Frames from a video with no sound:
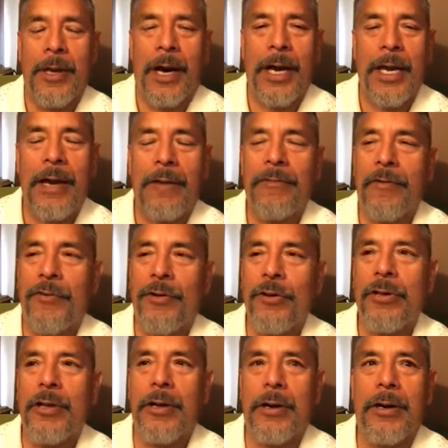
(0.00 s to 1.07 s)
I have a few
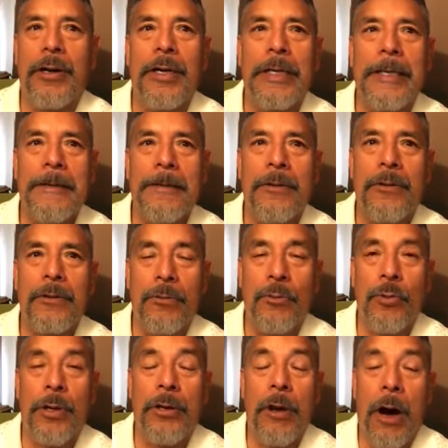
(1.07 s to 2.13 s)
that
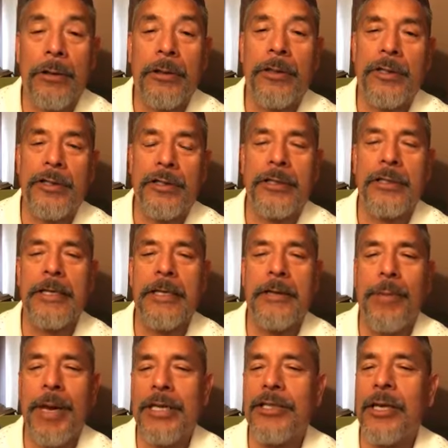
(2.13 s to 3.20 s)
were doctors in
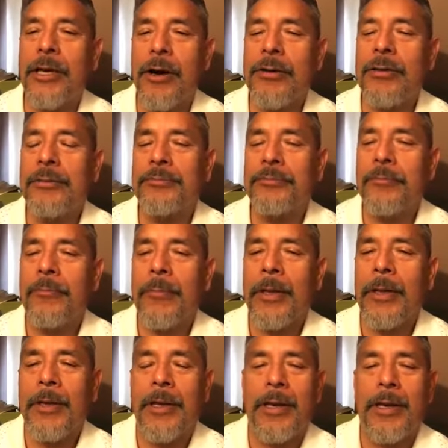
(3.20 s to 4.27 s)
Mexico,
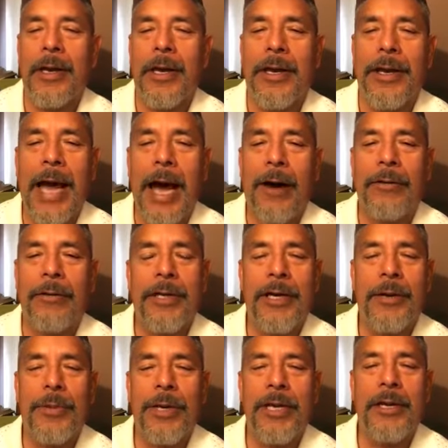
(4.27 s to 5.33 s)
and now they
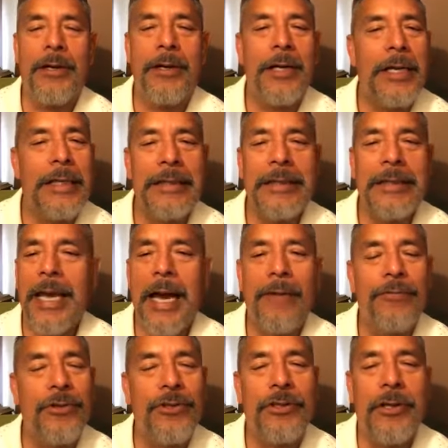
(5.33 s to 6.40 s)
come here and they have
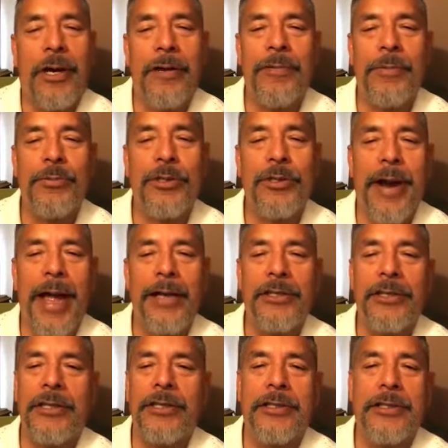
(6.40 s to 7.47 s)
to start from scratch
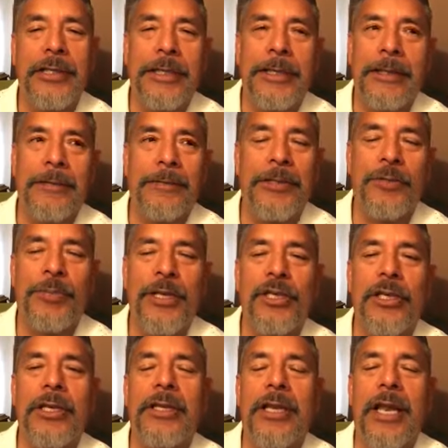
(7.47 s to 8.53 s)
because
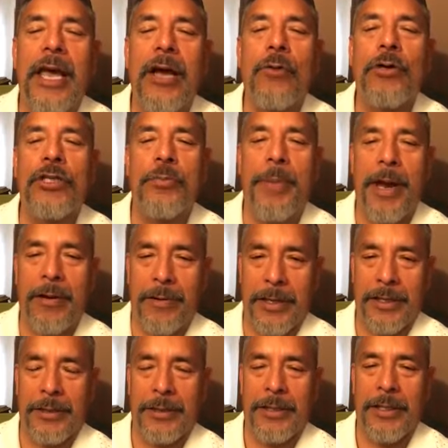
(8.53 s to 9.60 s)
especially the language
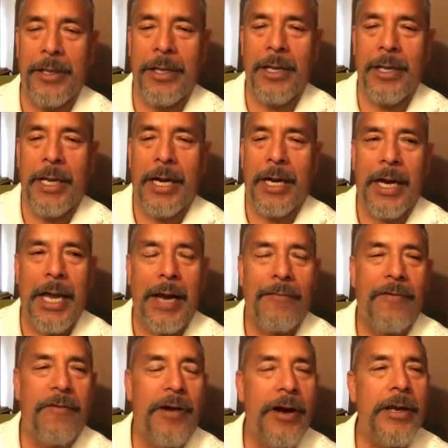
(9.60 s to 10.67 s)
barrier. I have
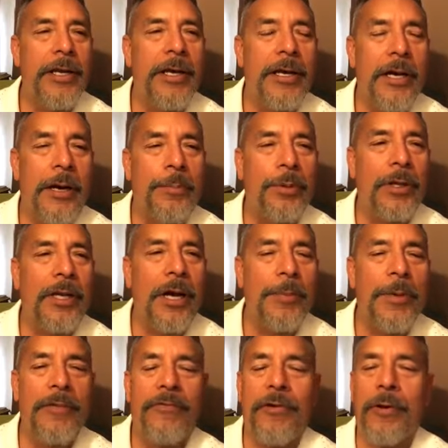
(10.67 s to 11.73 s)
a very young couple
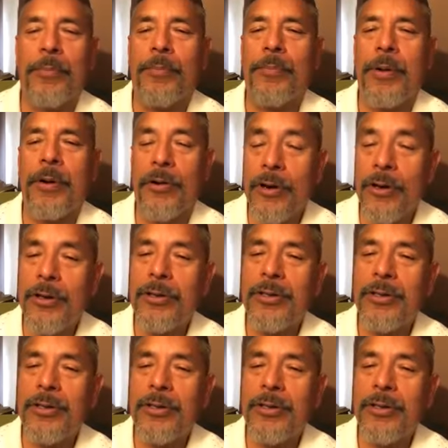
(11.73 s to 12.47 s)
coming from Peru.